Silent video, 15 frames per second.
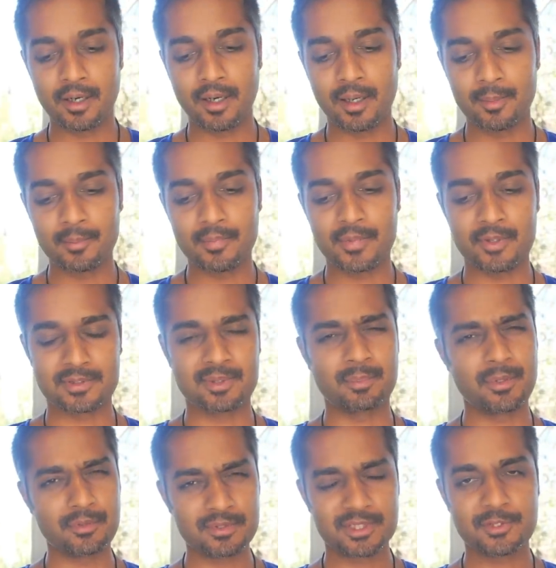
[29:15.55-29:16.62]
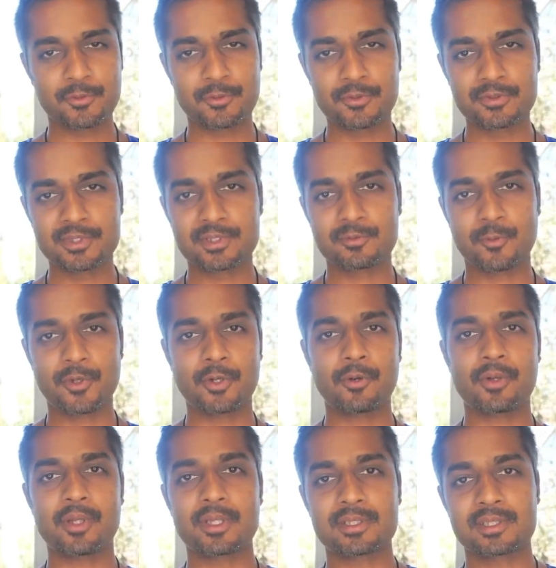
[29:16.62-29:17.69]
Um, there's a booze cruise where you go
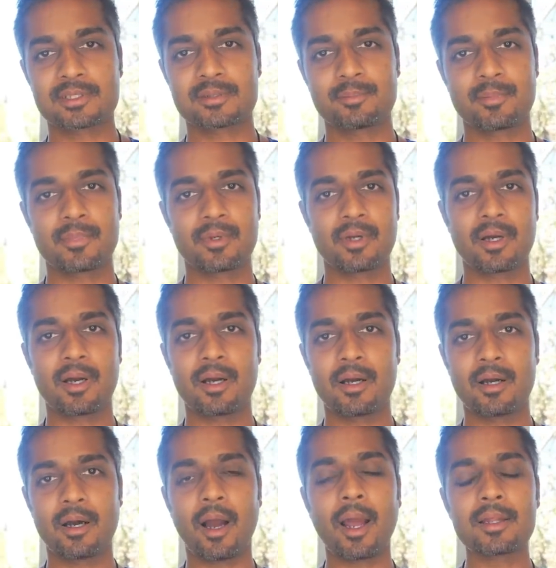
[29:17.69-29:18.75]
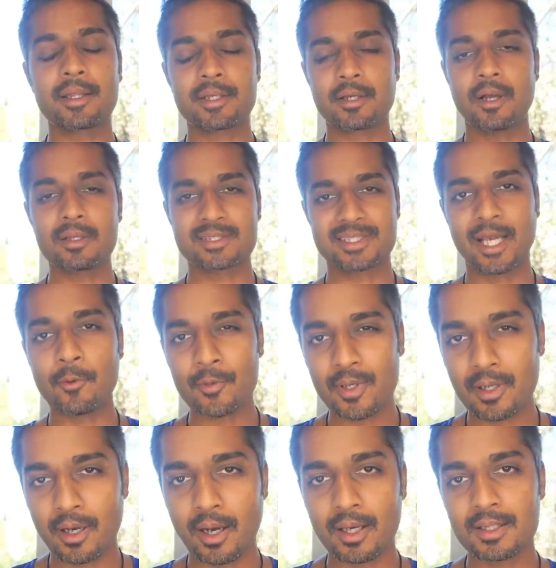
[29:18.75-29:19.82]
to this uh, island called
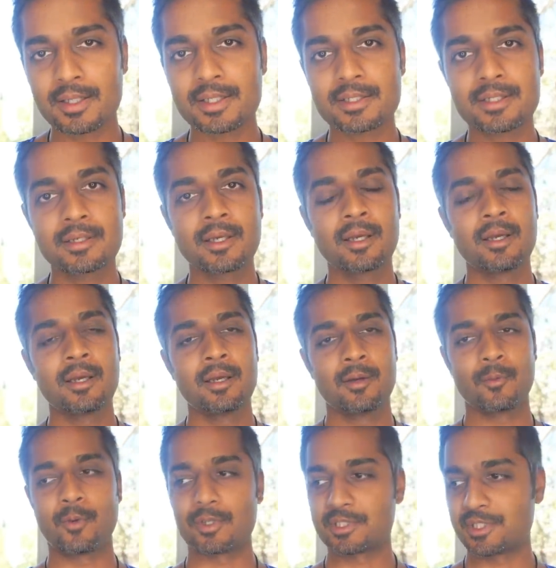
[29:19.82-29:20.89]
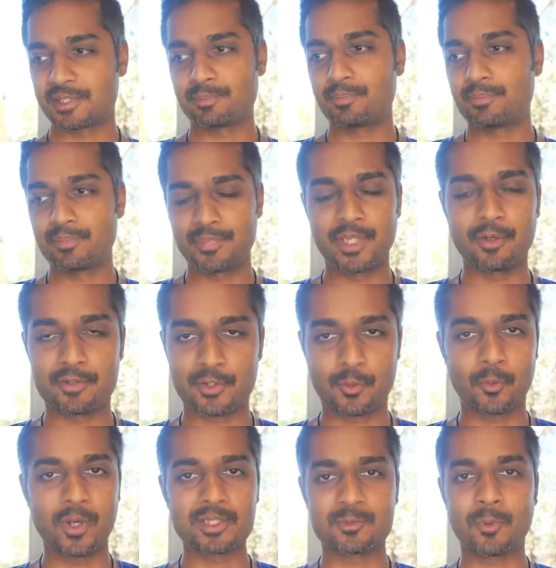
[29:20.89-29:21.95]
Saona Island, where it's just, you know,
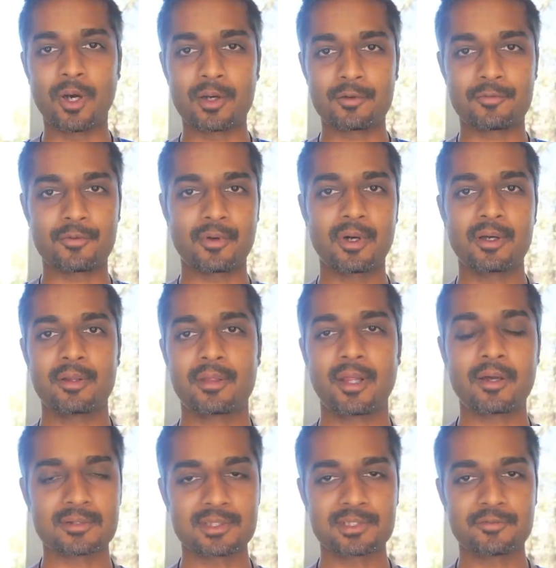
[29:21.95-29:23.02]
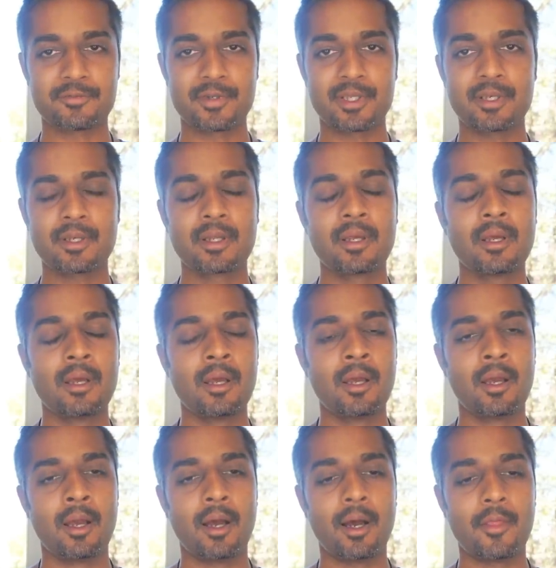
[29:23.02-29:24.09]
turquoise water for thousands of feet.
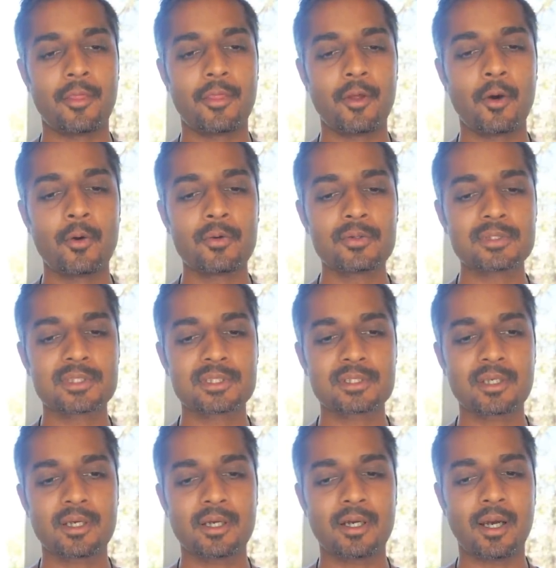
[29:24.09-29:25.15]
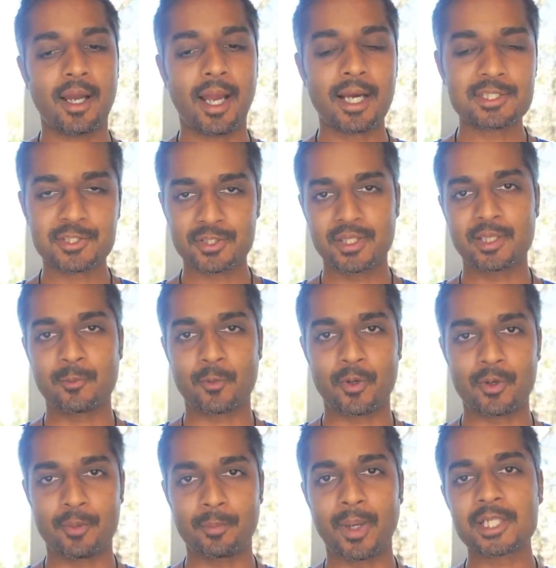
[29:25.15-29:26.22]
Those actually
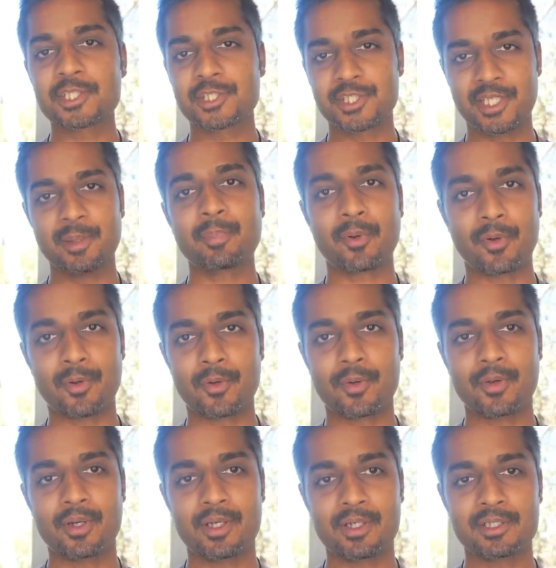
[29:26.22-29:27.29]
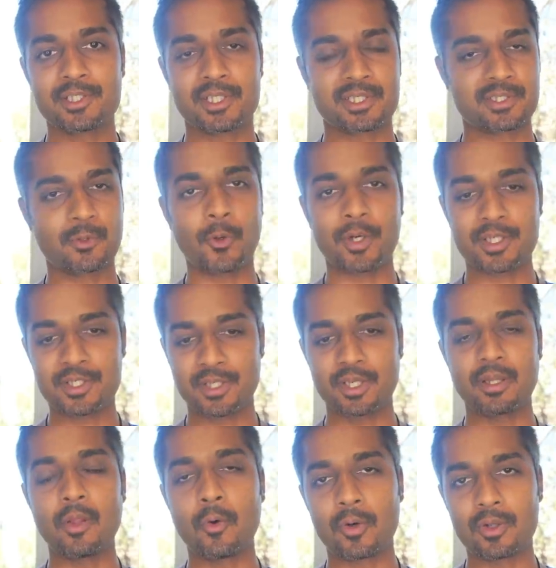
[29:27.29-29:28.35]
were much cheaper just going to the
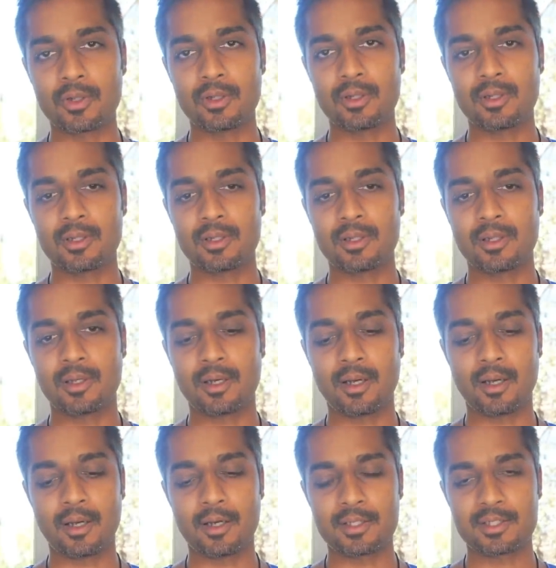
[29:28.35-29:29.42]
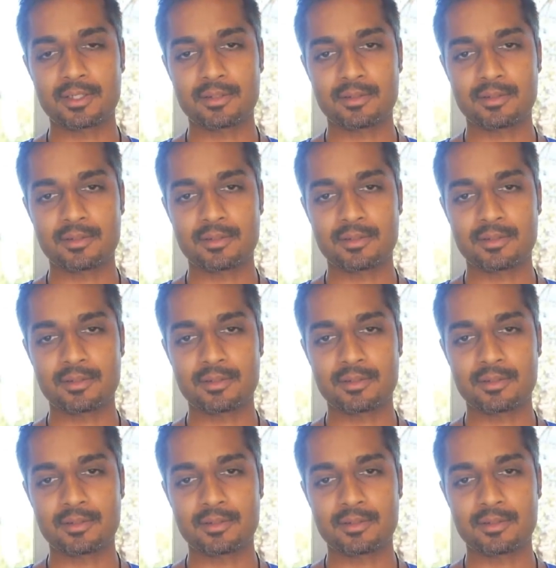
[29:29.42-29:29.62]
local uh,